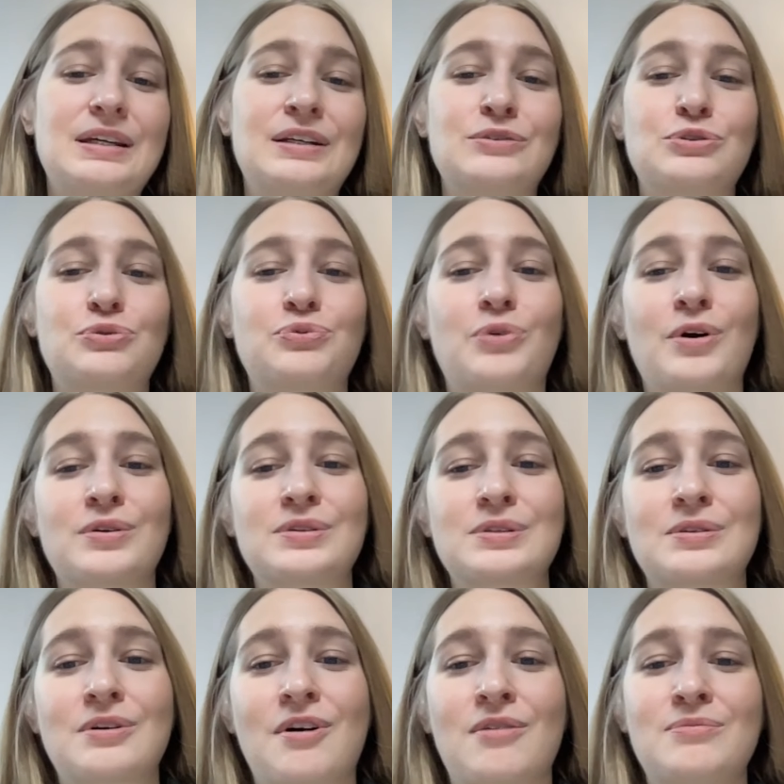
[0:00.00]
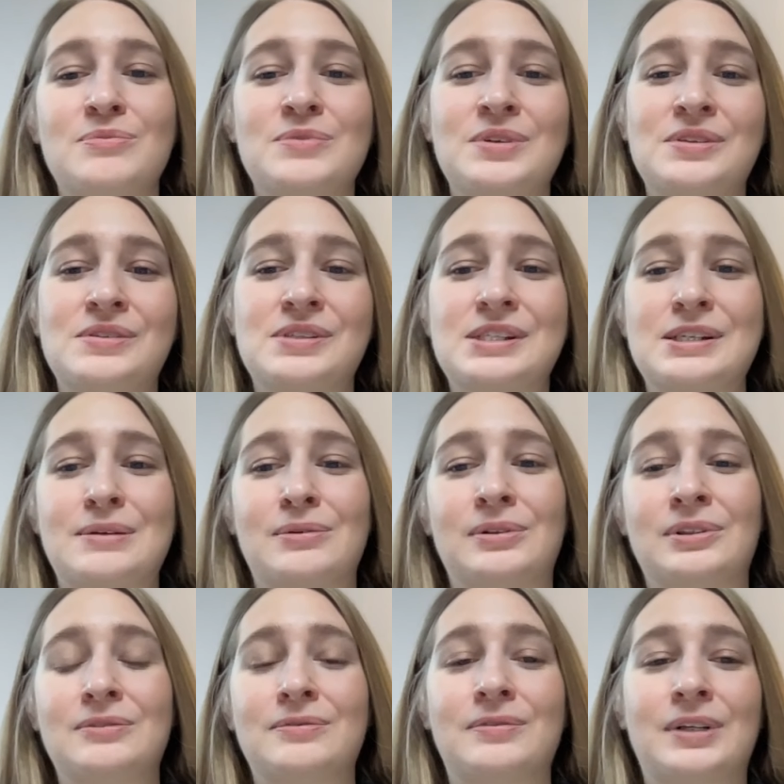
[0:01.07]
ANDREWS forks come in
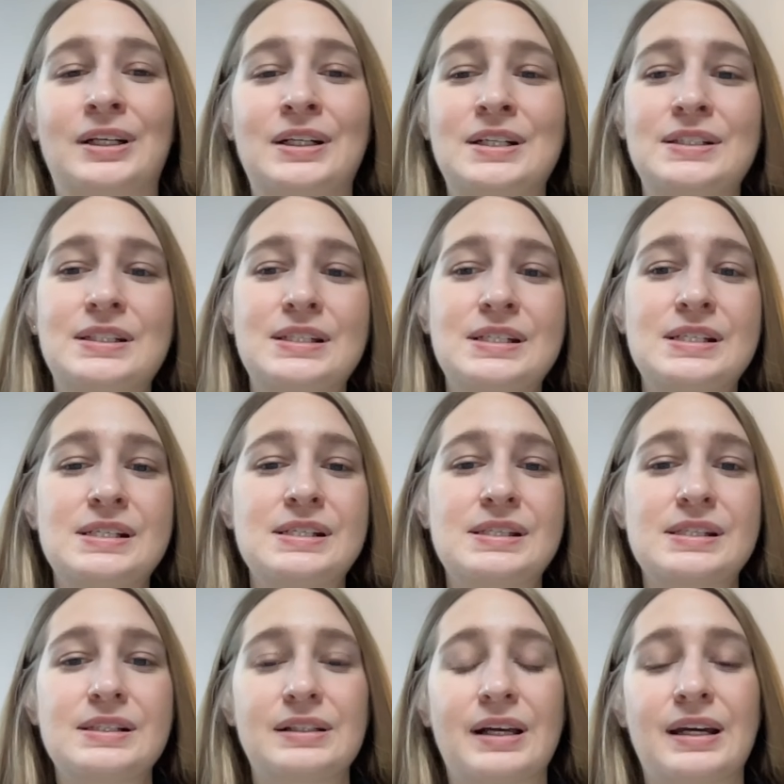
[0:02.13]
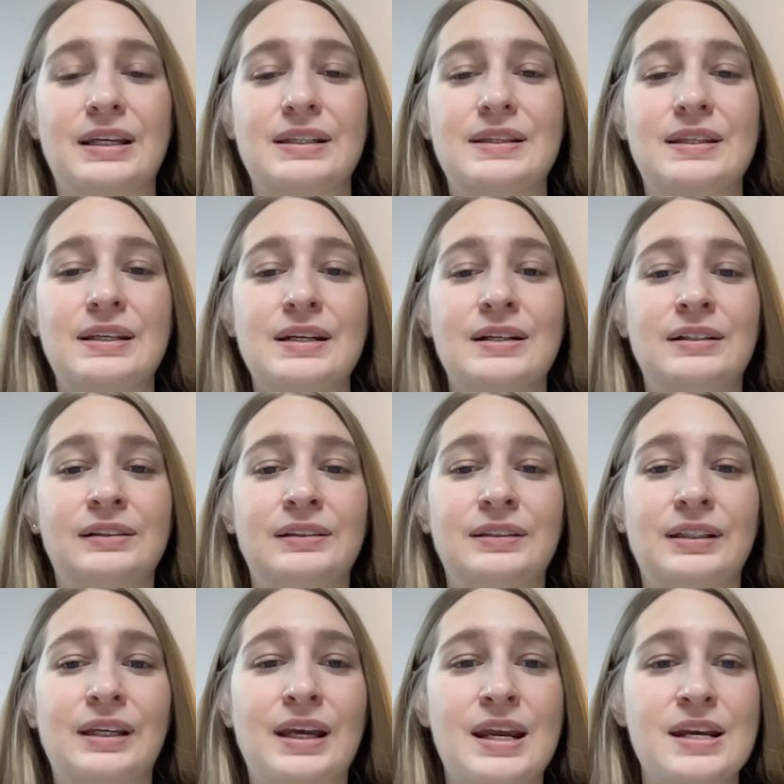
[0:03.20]
several varieties, like they are
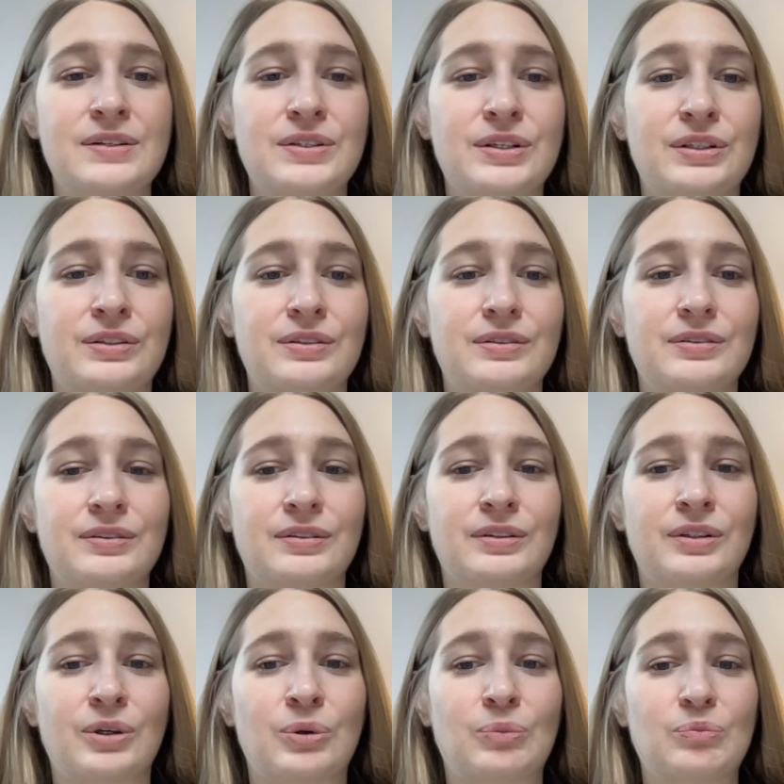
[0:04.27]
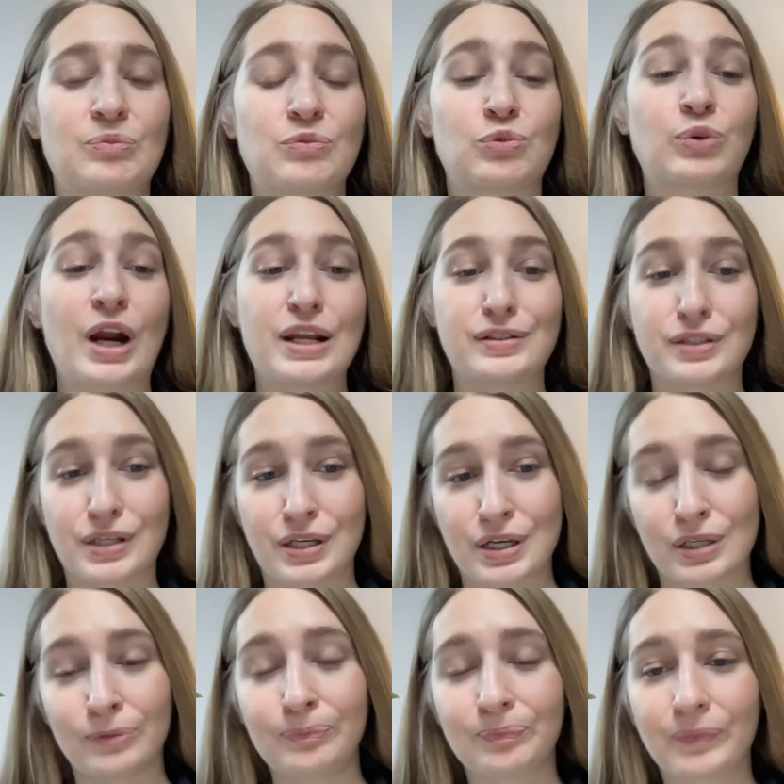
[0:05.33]
located right
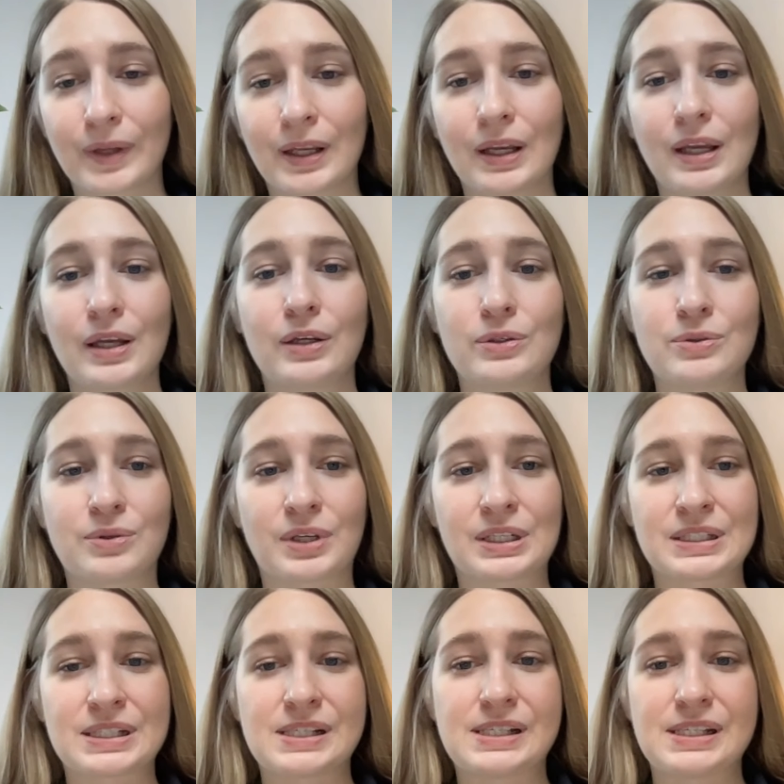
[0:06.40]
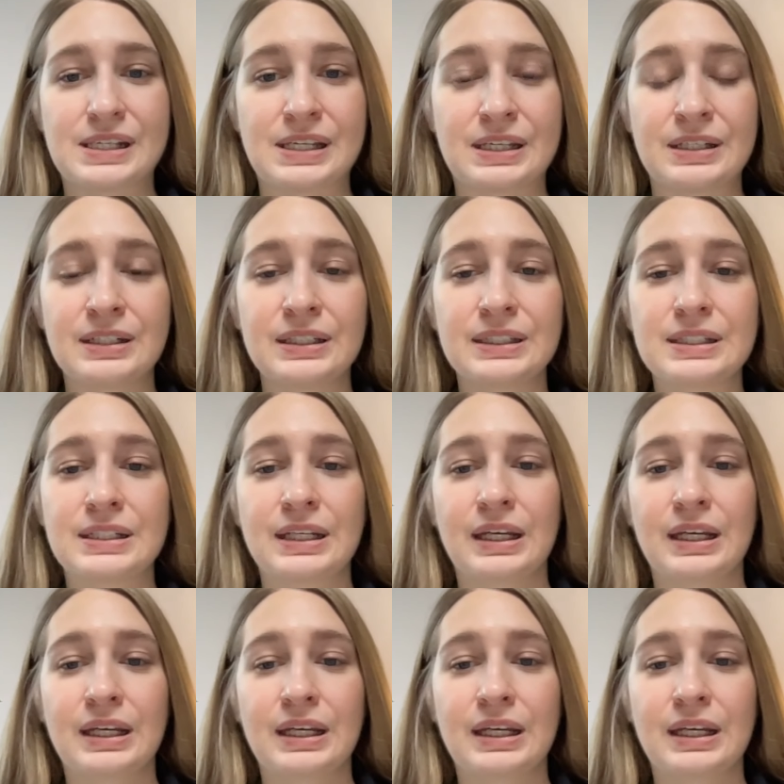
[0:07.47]
here. You can see it.